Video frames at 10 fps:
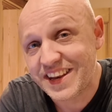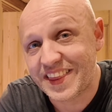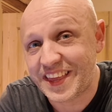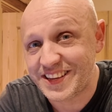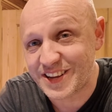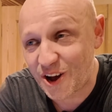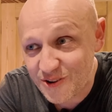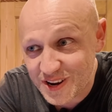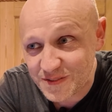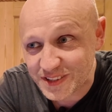Now that is
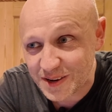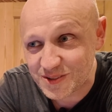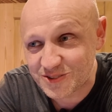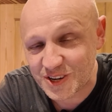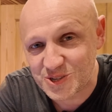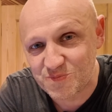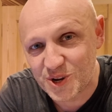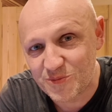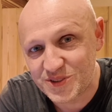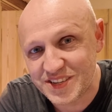only for demonstration
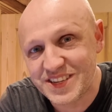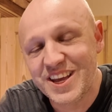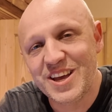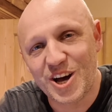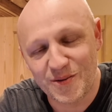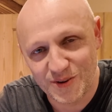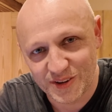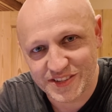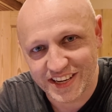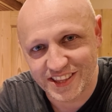purposes. I'm
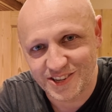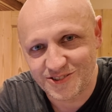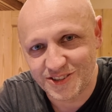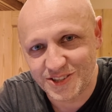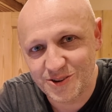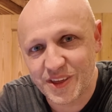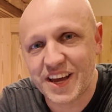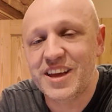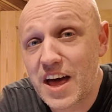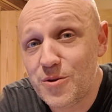not saying that you should do
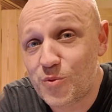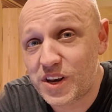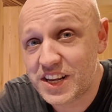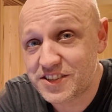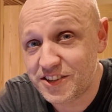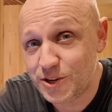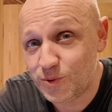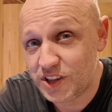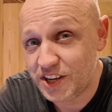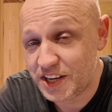that. And the one lesson you
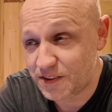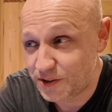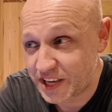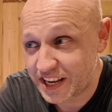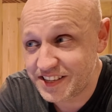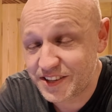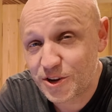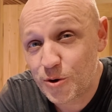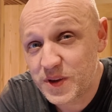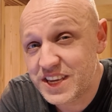will learn if you get into
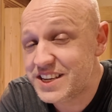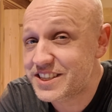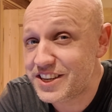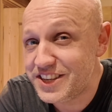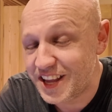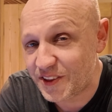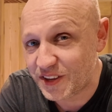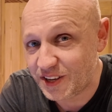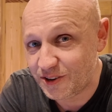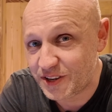the hobby is that
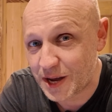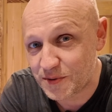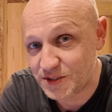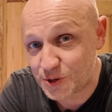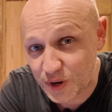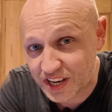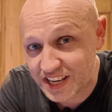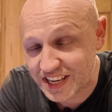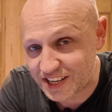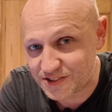nothing good happens
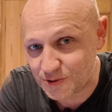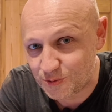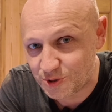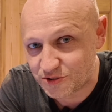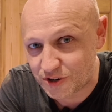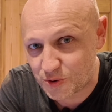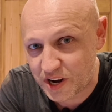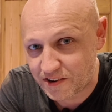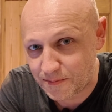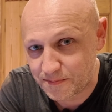quickly in a saltwater
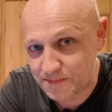aquarium.